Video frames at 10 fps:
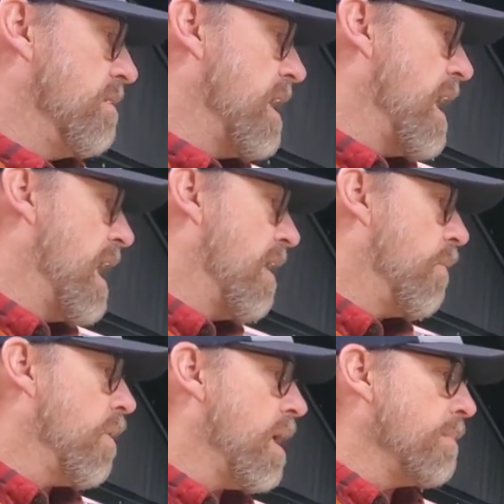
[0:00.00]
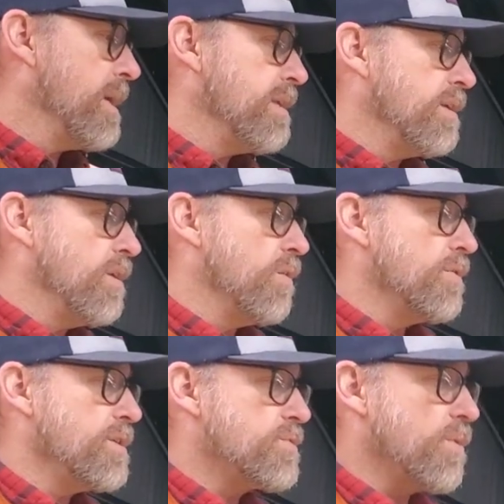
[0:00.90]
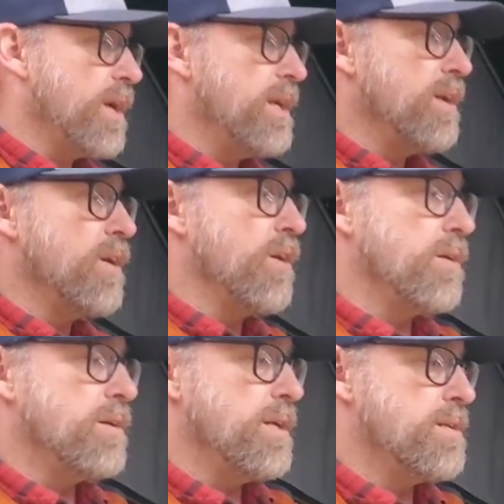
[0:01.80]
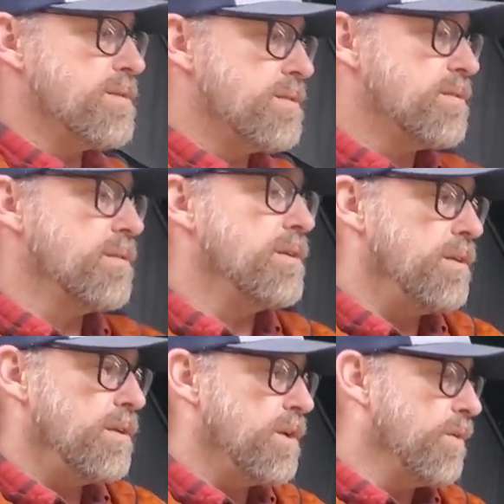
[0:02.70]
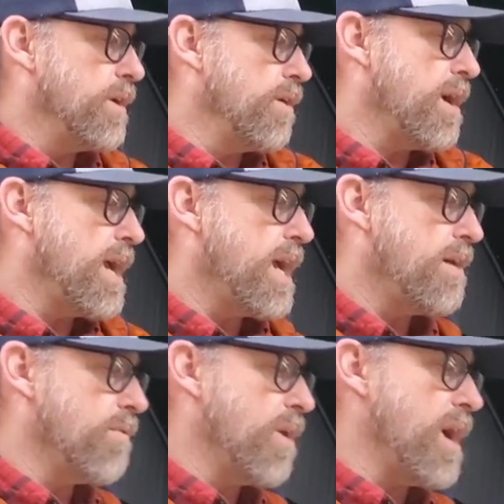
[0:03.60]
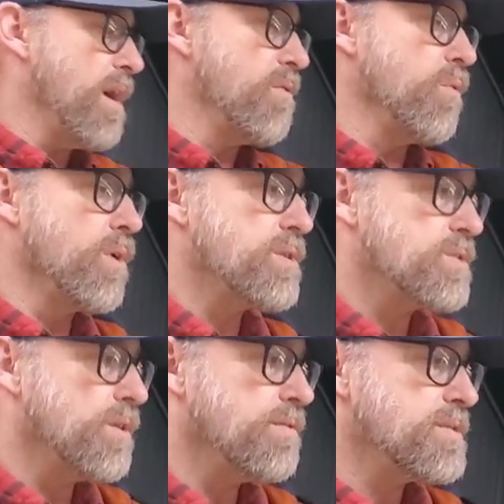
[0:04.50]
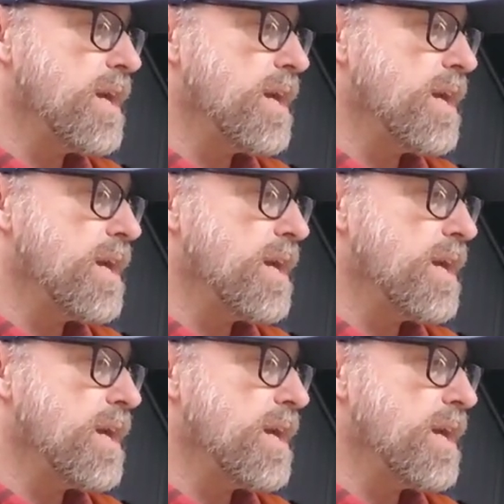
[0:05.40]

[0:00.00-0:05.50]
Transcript: Yeah. Well, I mean, you know, this right here is, you know, here I have a work service.